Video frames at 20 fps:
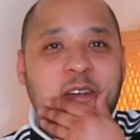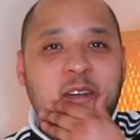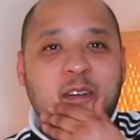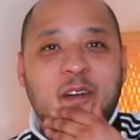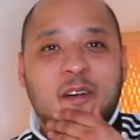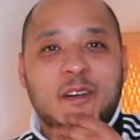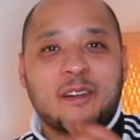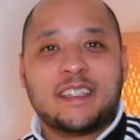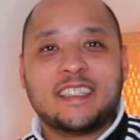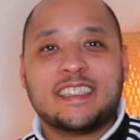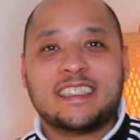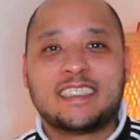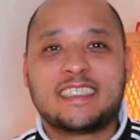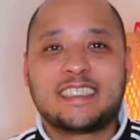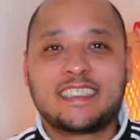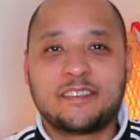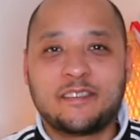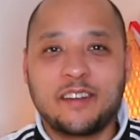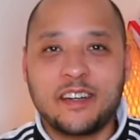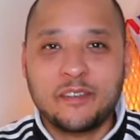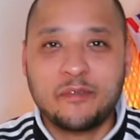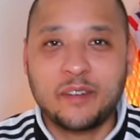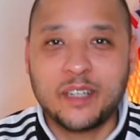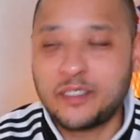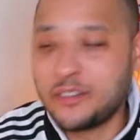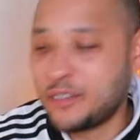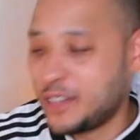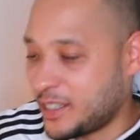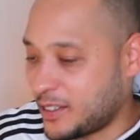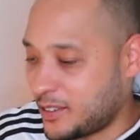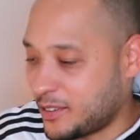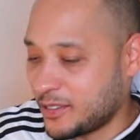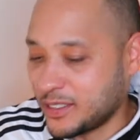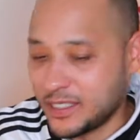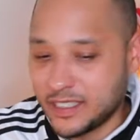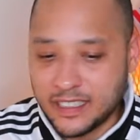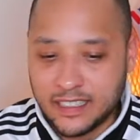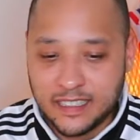call this? What do you wanna call this?